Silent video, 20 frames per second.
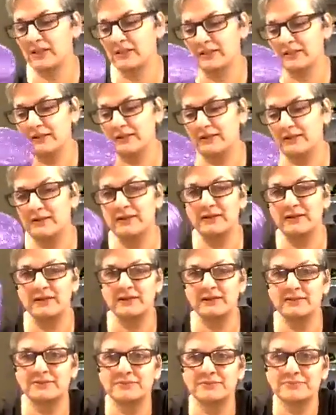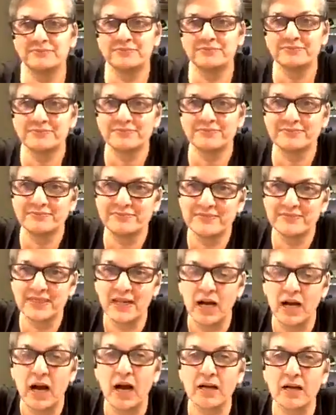it to you. And
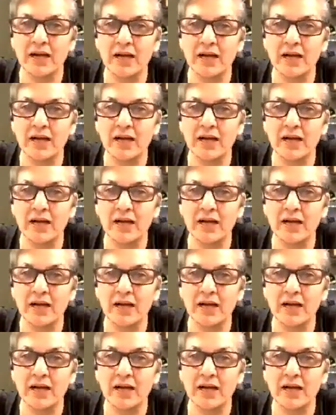you're gonna